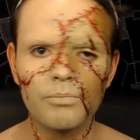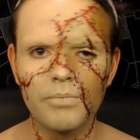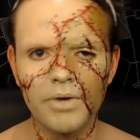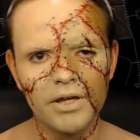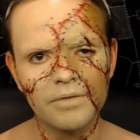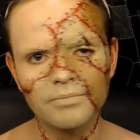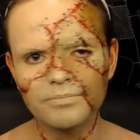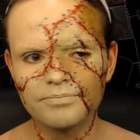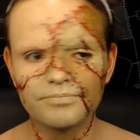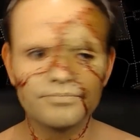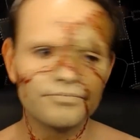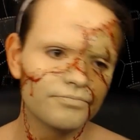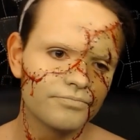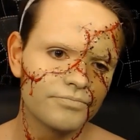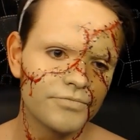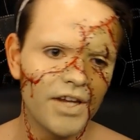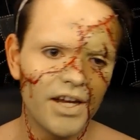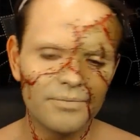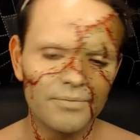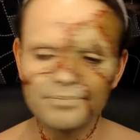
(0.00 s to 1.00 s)
a zombie.
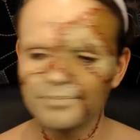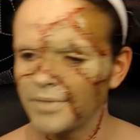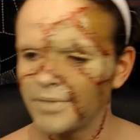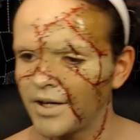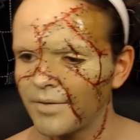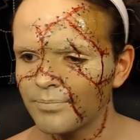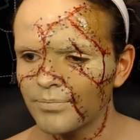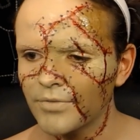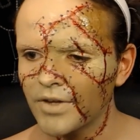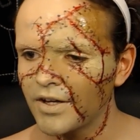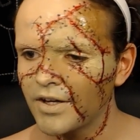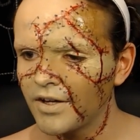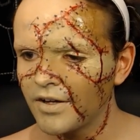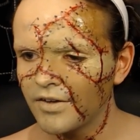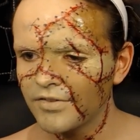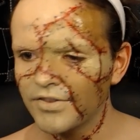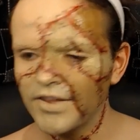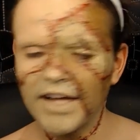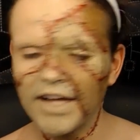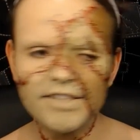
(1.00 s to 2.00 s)
Yeah, but
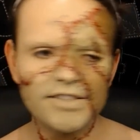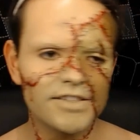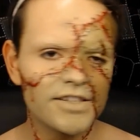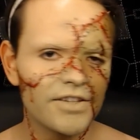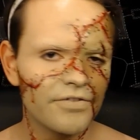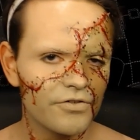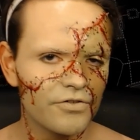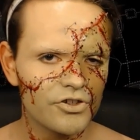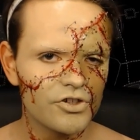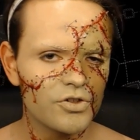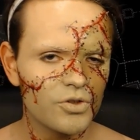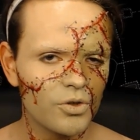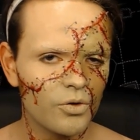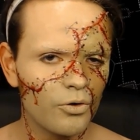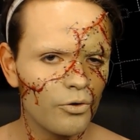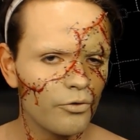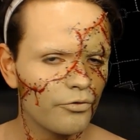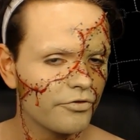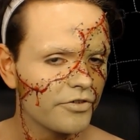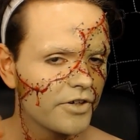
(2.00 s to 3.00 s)
that's a different
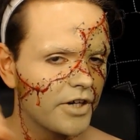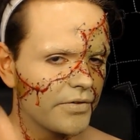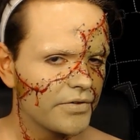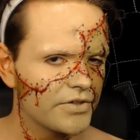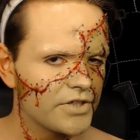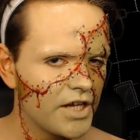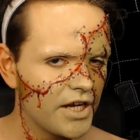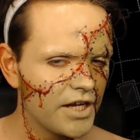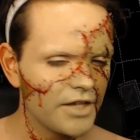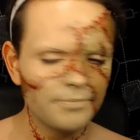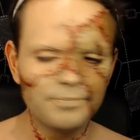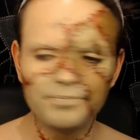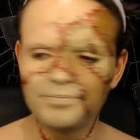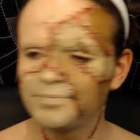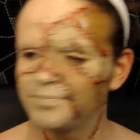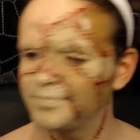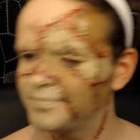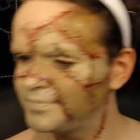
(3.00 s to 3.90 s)
tutorial for another day.